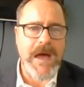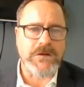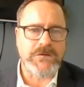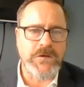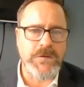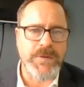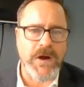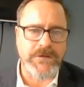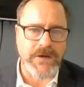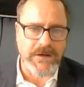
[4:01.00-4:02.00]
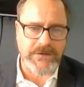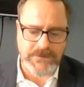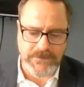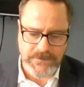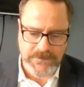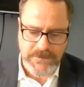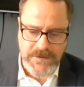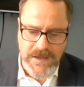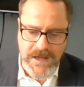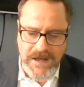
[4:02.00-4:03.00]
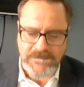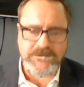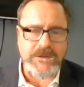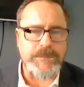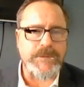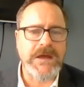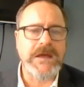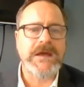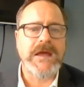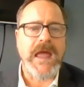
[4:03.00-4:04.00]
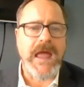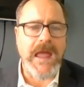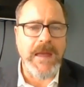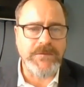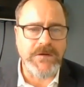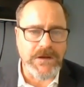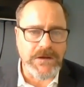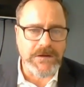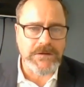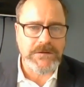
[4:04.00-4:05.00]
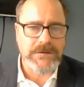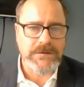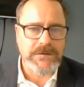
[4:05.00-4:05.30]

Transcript: about due process are simply empty